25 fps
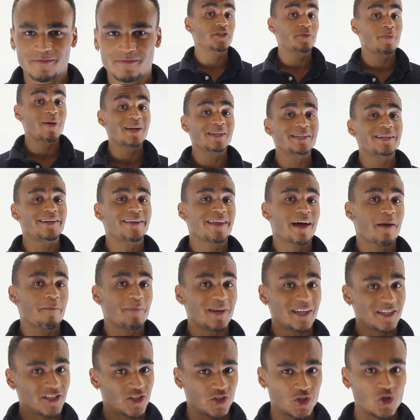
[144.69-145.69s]
Fundamentally,
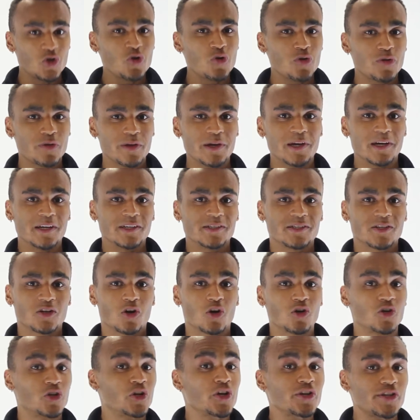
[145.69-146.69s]
that means two things:
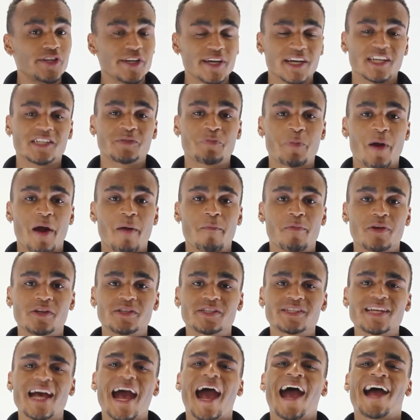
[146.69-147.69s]
conducting
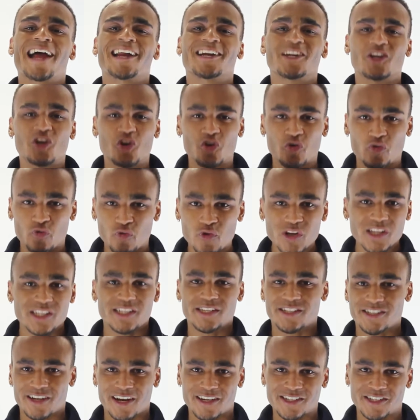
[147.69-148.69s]
experiments and
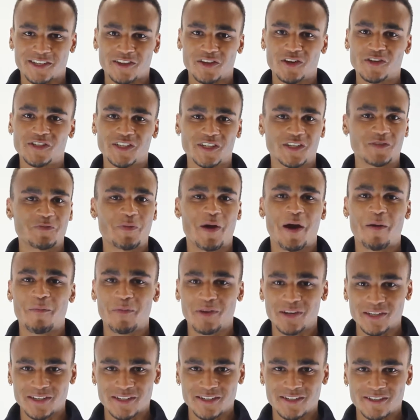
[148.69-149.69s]
criticizing those
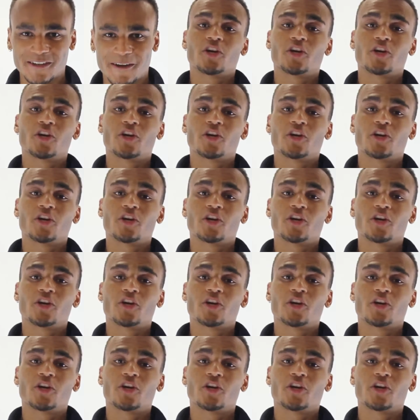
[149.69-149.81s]
experiments,